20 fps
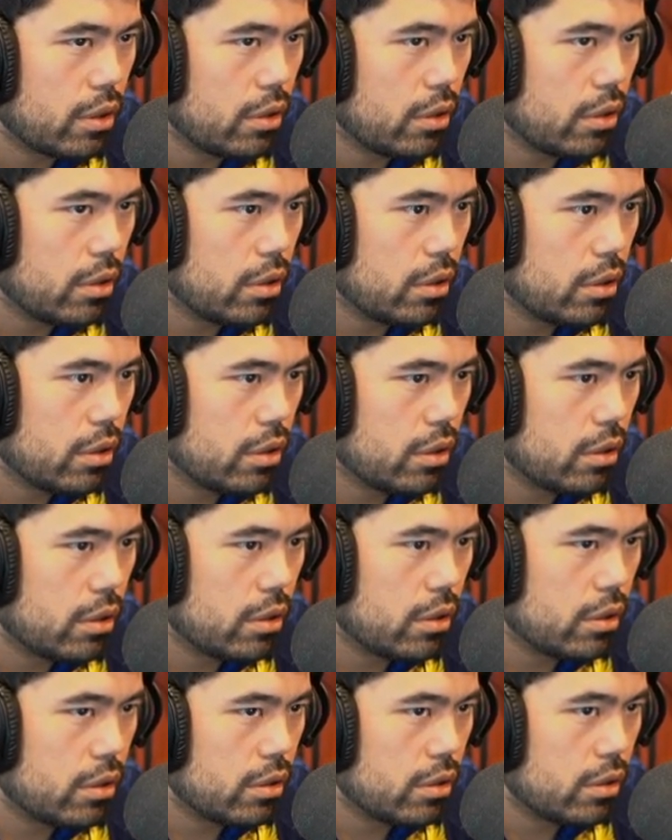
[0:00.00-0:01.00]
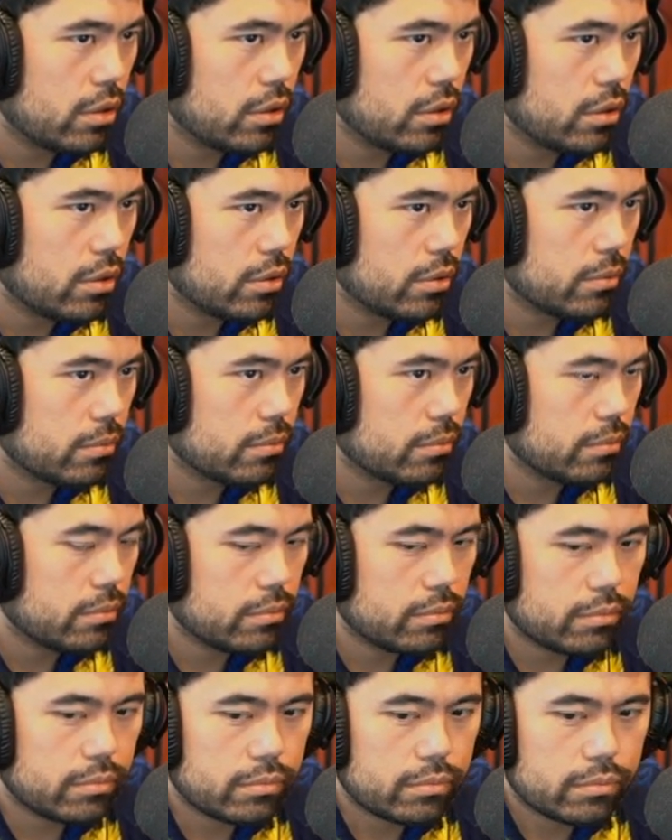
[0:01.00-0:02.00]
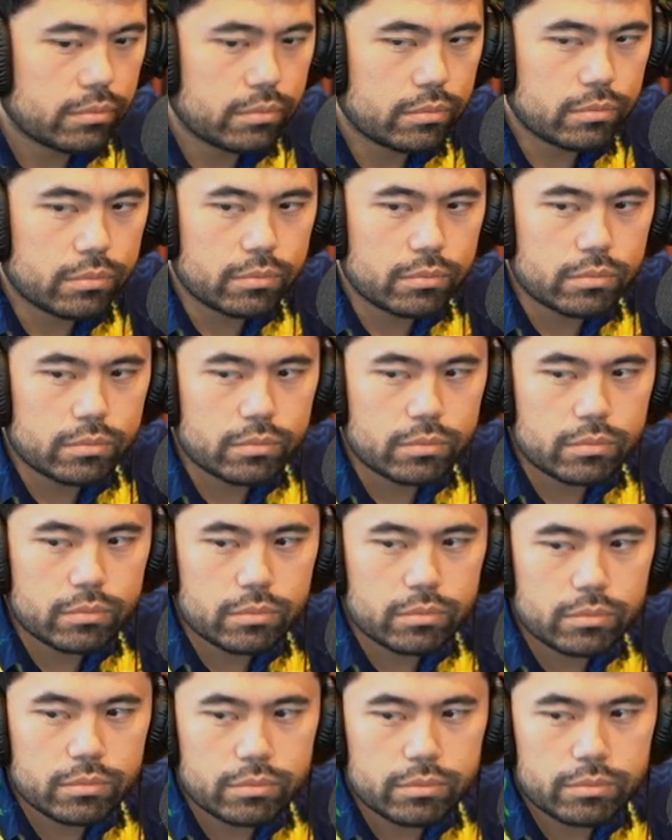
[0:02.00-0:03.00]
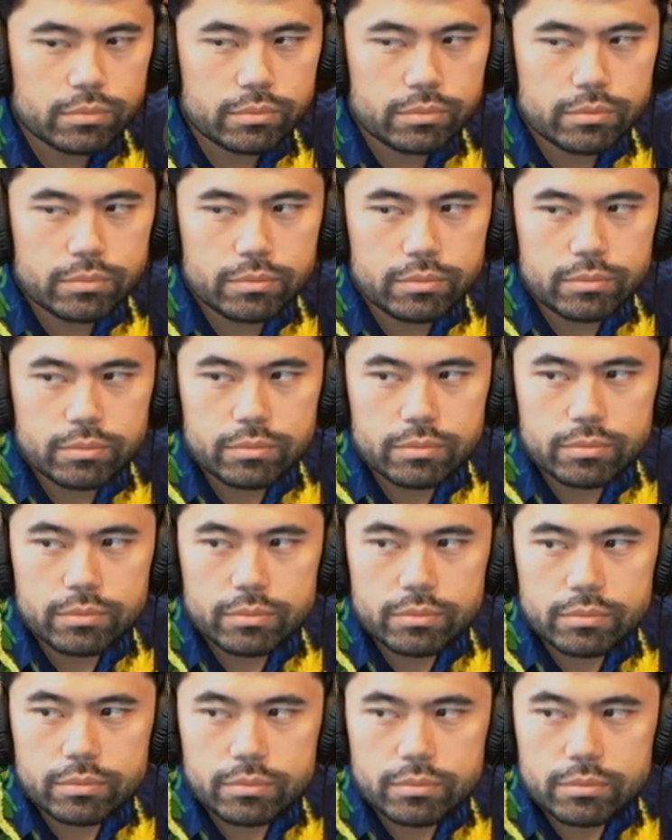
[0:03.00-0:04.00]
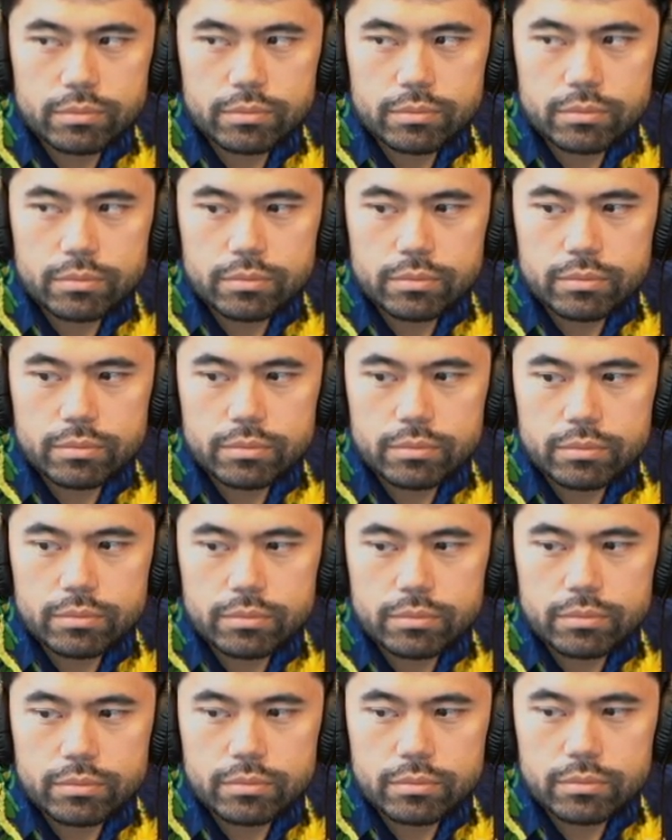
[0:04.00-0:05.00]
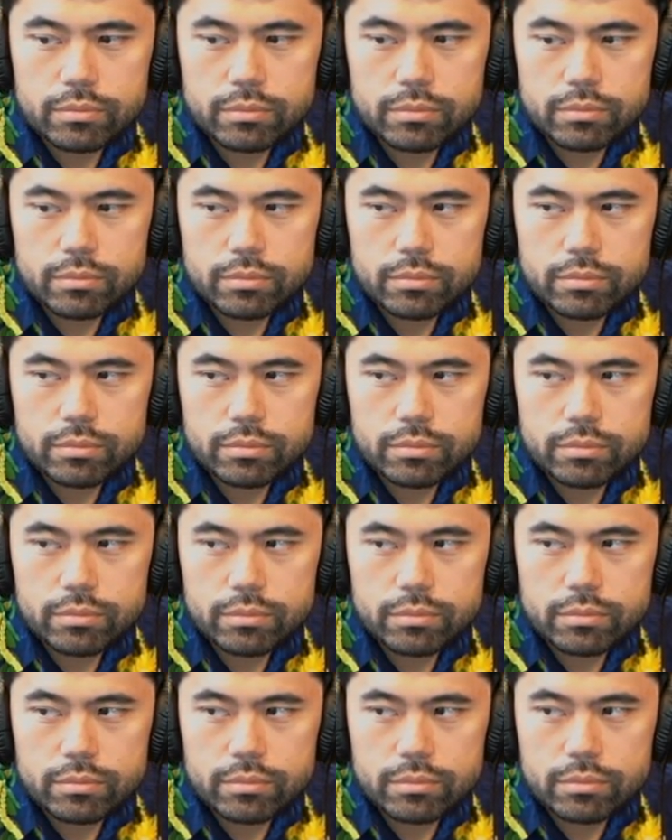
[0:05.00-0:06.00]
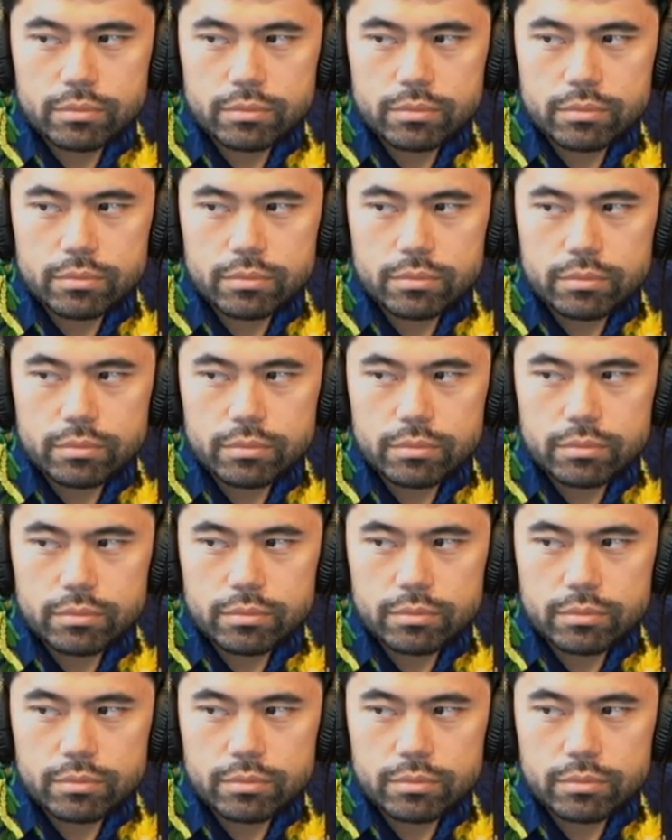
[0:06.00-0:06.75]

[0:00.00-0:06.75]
[no speech]